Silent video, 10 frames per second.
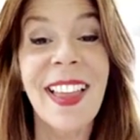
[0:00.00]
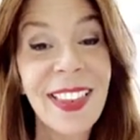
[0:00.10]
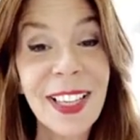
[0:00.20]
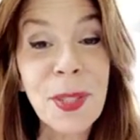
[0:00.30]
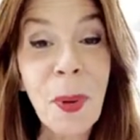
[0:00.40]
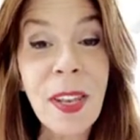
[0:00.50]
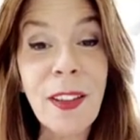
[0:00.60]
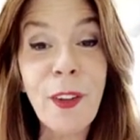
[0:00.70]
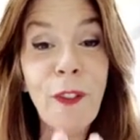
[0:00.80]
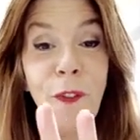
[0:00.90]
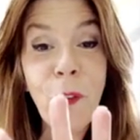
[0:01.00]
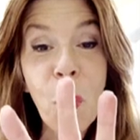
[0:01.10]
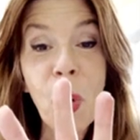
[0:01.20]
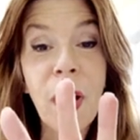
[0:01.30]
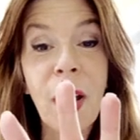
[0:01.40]
Next one.
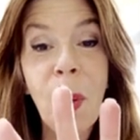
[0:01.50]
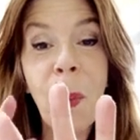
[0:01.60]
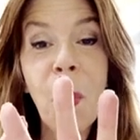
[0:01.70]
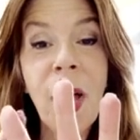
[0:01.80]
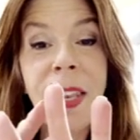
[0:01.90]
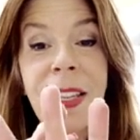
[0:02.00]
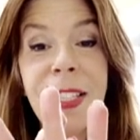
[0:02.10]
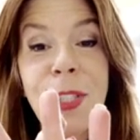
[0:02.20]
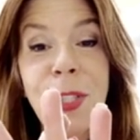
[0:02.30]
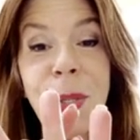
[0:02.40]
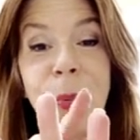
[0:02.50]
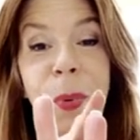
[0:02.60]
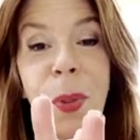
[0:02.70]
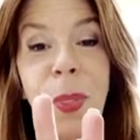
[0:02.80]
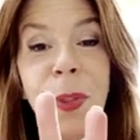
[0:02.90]
Four. One, two,
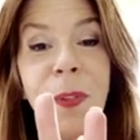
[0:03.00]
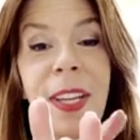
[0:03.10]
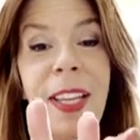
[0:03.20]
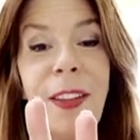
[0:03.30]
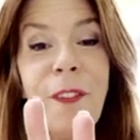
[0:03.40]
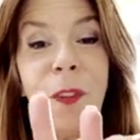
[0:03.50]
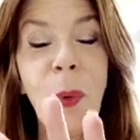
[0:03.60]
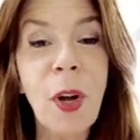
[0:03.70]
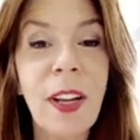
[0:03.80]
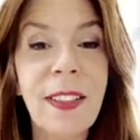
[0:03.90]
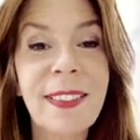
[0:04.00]
three, four.